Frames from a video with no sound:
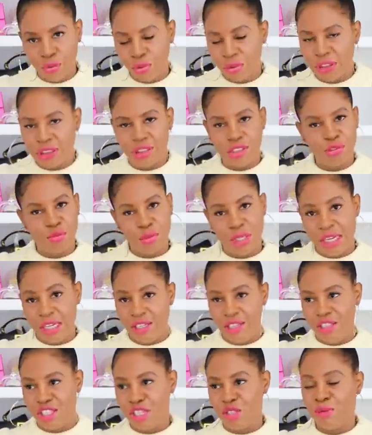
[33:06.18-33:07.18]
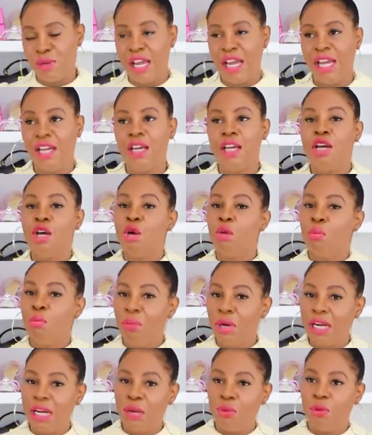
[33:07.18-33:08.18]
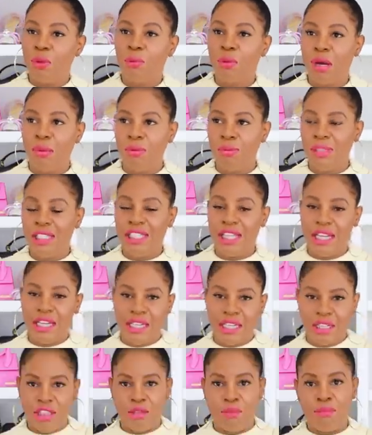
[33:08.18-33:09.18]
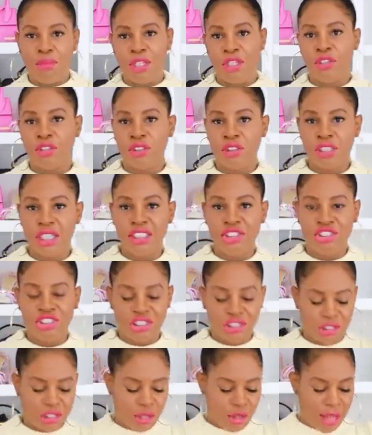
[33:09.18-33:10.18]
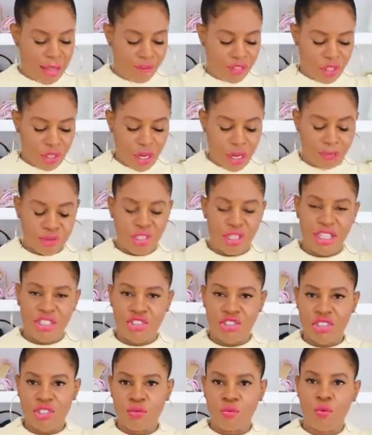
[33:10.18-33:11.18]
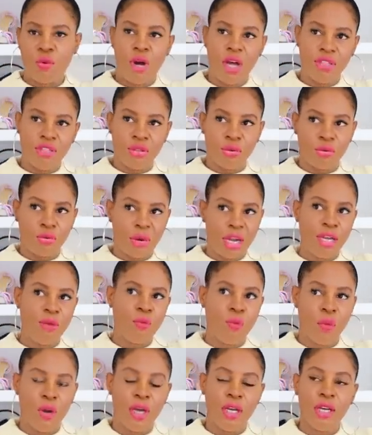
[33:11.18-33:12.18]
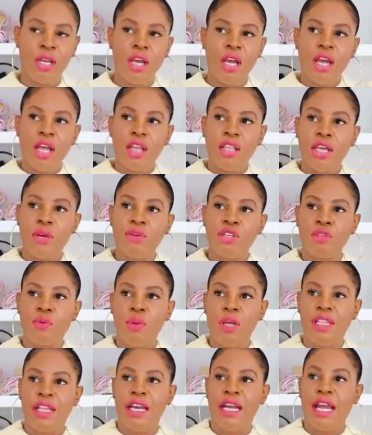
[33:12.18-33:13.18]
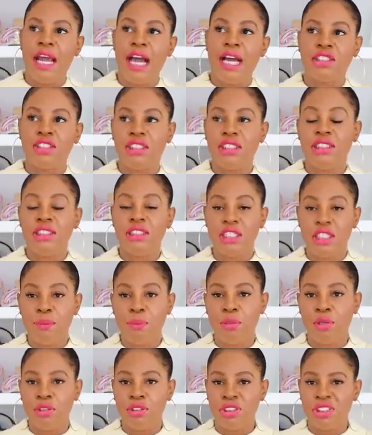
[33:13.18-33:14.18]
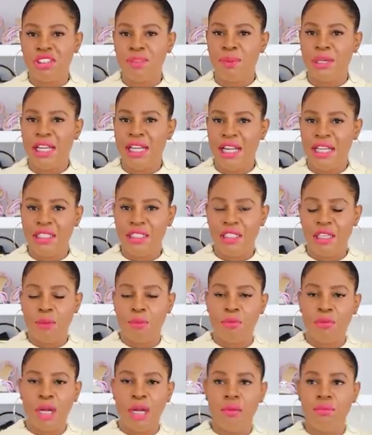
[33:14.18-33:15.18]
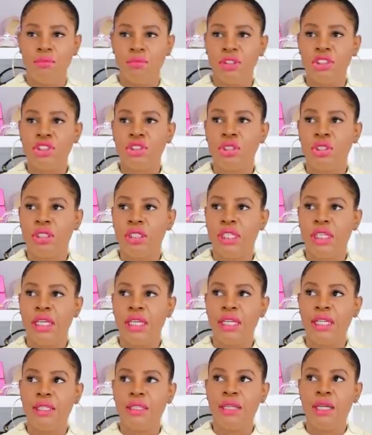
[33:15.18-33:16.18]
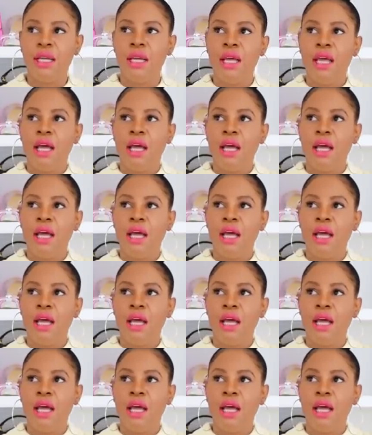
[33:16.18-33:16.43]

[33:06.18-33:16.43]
rule doesn't apply to this bag, but I will probably get it in the bigger size just to have the option. I just want the right one. There was one that I actually did purchase, but I ended up um, returning it.